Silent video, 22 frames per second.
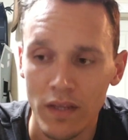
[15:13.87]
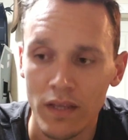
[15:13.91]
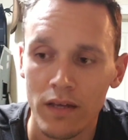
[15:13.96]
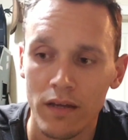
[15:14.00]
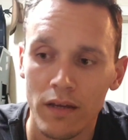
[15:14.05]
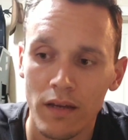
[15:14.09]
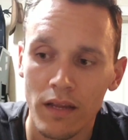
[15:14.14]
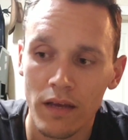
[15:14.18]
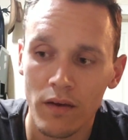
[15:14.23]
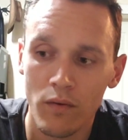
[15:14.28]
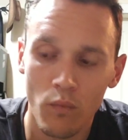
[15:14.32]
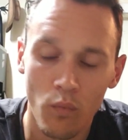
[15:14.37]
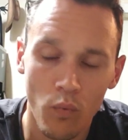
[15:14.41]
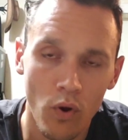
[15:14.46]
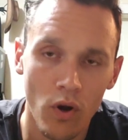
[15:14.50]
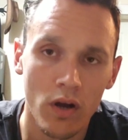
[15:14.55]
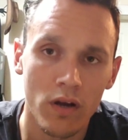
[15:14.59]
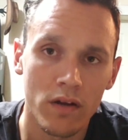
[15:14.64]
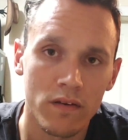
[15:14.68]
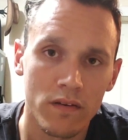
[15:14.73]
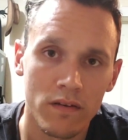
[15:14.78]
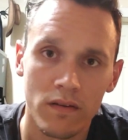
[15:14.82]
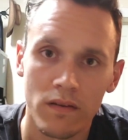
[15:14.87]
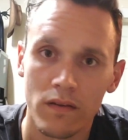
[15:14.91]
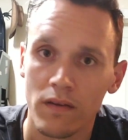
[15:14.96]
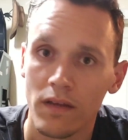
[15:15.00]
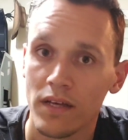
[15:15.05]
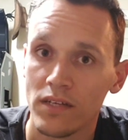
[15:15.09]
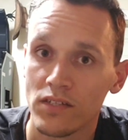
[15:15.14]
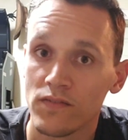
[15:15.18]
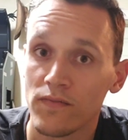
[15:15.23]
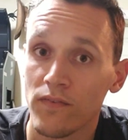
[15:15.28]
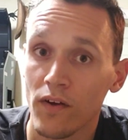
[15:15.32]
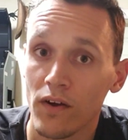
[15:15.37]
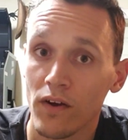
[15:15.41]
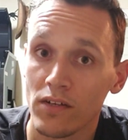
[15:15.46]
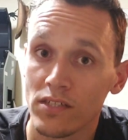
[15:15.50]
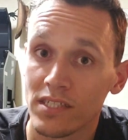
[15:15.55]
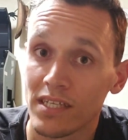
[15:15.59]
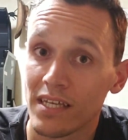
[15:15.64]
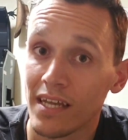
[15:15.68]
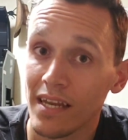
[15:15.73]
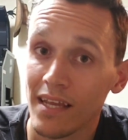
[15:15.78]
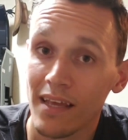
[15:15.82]
It worked as far
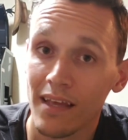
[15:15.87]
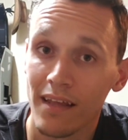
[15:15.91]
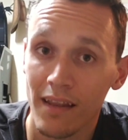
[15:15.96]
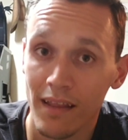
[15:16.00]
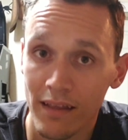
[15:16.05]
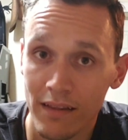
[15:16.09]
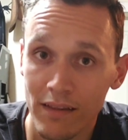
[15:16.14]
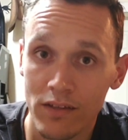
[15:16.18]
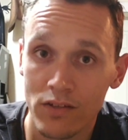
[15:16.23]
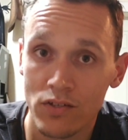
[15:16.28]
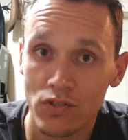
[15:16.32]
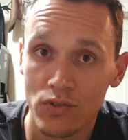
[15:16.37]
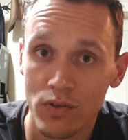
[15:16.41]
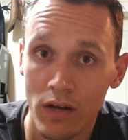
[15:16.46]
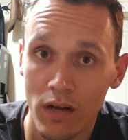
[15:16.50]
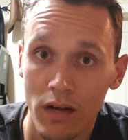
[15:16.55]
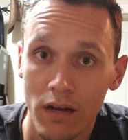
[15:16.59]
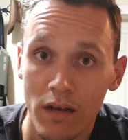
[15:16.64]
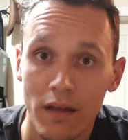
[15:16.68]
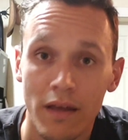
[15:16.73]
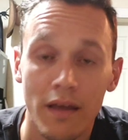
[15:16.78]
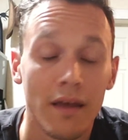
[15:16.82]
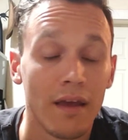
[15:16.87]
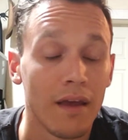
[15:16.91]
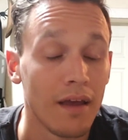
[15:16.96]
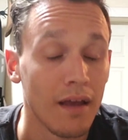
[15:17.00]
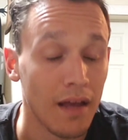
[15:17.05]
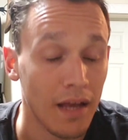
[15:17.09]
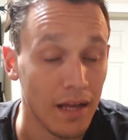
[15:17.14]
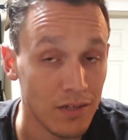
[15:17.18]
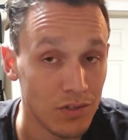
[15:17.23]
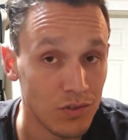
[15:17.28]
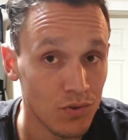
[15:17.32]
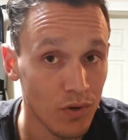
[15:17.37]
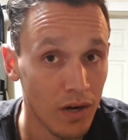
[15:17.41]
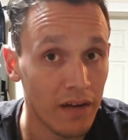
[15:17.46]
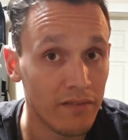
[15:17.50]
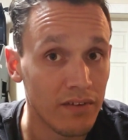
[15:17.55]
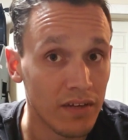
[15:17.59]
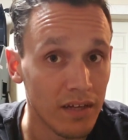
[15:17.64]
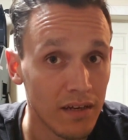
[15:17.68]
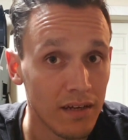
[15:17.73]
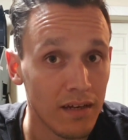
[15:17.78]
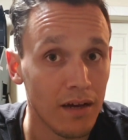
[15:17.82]
as getting it in the truck and
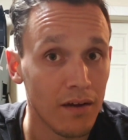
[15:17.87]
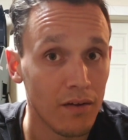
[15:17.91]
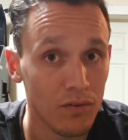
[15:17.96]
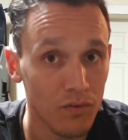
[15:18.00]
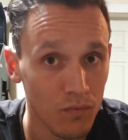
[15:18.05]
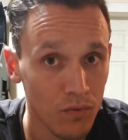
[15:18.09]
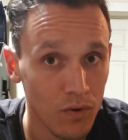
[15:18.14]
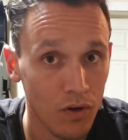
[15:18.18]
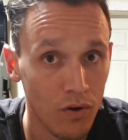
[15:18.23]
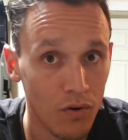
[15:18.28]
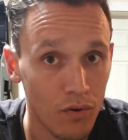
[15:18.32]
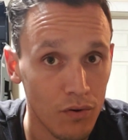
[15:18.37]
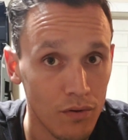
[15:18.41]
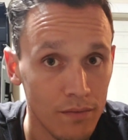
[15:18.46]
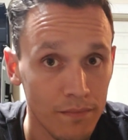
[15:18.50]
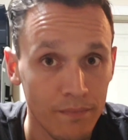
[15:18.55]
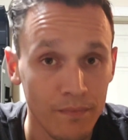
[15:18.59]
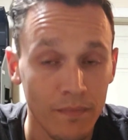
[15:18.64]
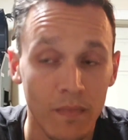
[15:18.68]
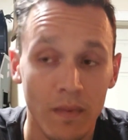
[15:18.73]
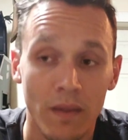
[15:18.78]
driving it down the road,